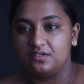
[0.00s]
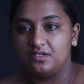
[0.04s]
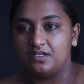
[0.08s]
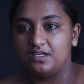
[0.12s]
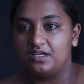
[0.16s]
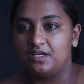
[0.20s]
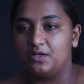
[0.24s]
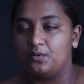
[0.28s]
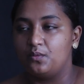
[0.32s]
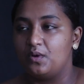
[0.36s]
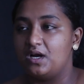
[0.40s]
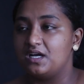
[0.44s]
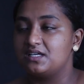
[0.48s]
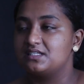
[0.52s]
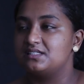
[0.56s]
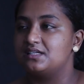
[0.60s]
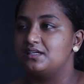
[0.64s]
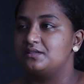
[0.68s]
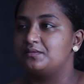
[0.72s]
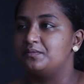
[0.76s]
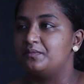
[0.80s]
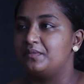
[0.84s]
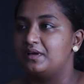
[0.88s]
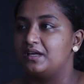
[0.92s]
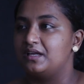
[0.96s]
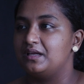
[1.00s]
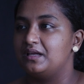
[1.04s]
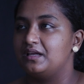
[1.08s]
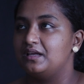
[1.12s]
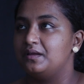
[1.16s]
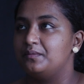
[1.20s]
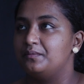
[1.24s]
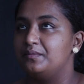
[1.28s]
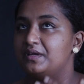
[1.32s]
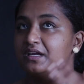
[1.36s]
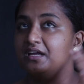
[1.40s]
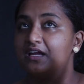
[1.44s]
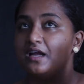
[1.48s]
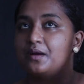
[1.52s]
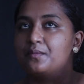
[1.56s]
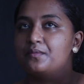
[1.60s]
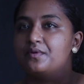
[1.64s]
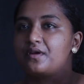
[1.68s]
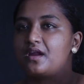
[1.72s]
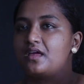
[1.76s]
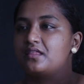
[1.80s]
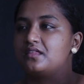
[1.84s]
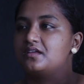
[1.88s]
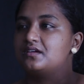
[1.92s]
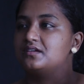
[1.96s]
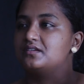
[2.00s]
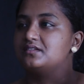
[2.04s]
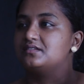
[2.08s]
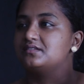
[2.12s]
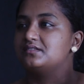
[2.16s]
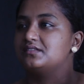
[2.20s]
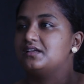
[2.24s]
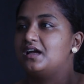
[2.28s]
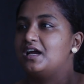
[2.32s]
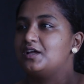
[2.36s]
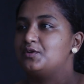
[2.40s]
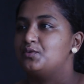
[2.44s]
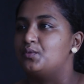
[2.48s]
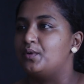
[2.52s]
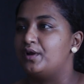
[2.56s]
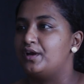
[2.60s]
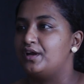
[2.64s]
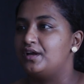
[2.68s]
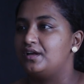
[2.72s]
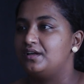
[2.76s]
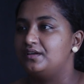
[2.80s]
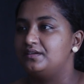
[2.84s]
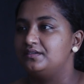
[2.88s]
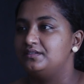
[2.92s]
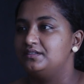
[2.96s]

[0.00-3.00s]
he works at my bigger brother's hardware.